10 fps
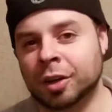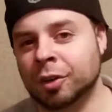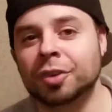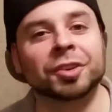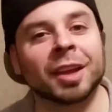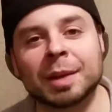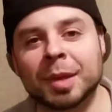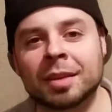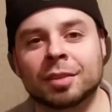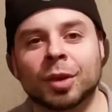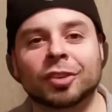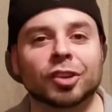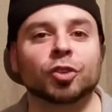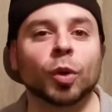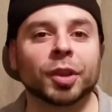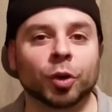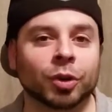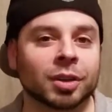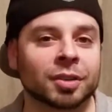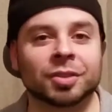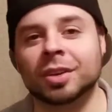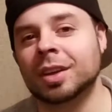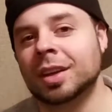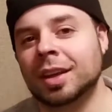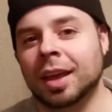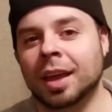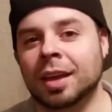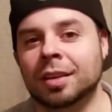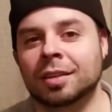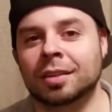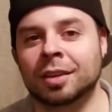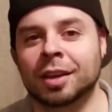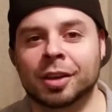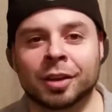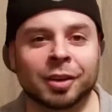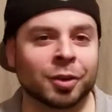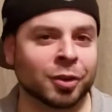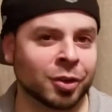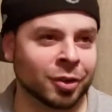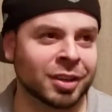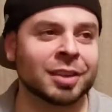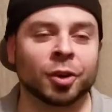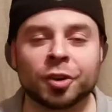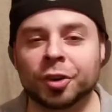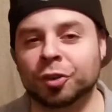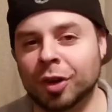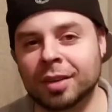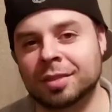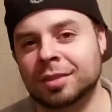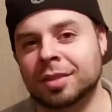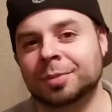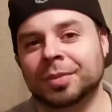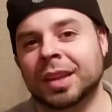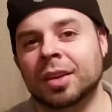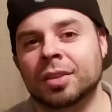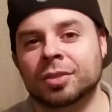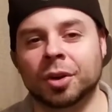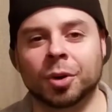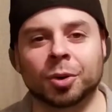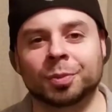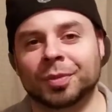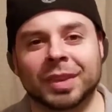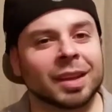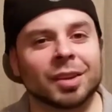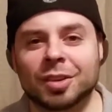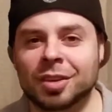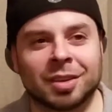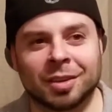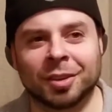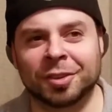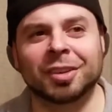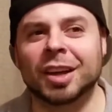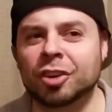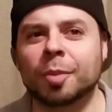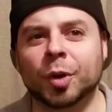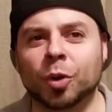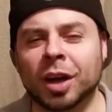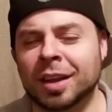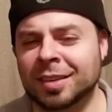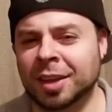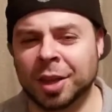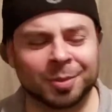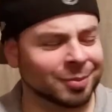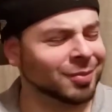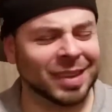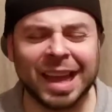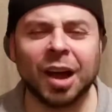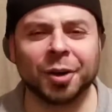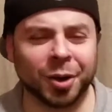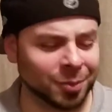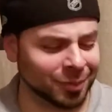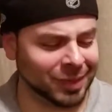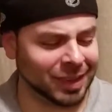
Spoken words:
The Krills are the enemies, so you actually join the Krills, and you need to earn their trust. So there's a lot of drama going on in this game. I don't know.